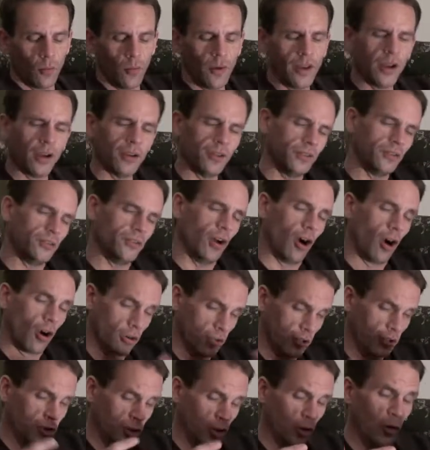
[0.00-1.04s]
we
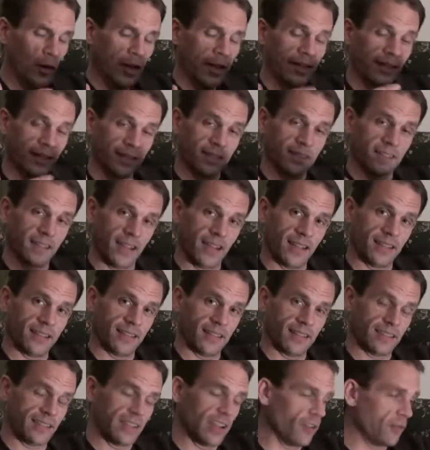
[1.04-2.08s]
are doing the
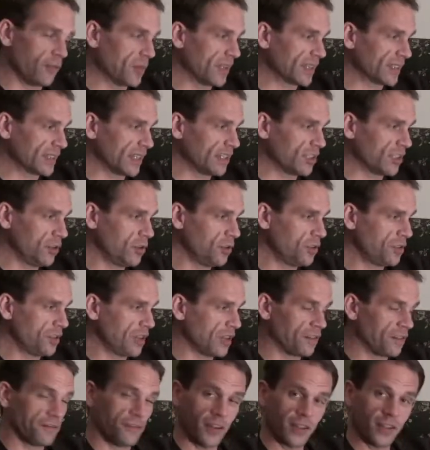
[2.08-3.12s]
science itself, because I do
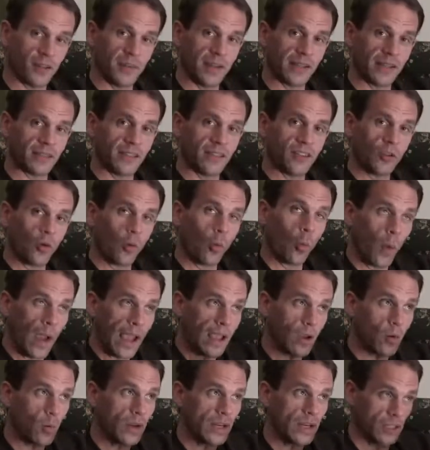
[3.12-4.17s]
think fundamentally the
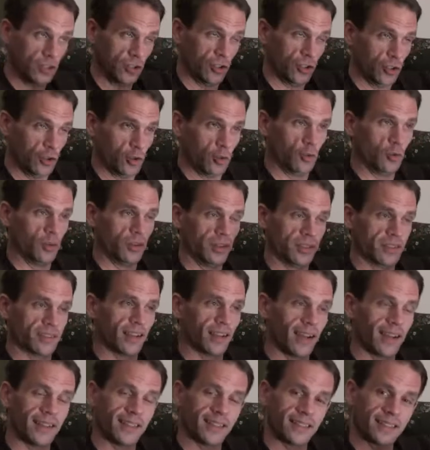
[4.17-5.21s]
way we do the
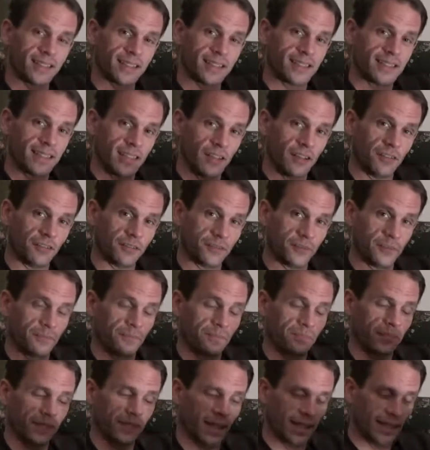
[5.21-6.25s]
science itself
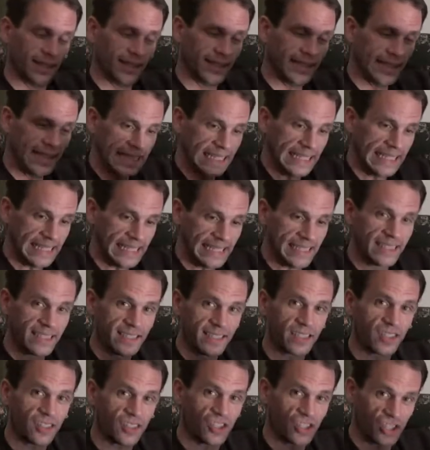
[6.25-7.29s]

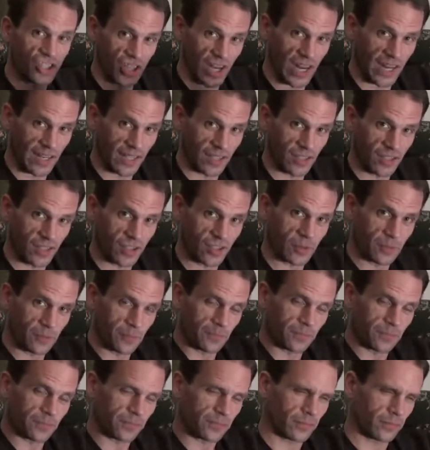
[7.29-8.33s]
needs to change.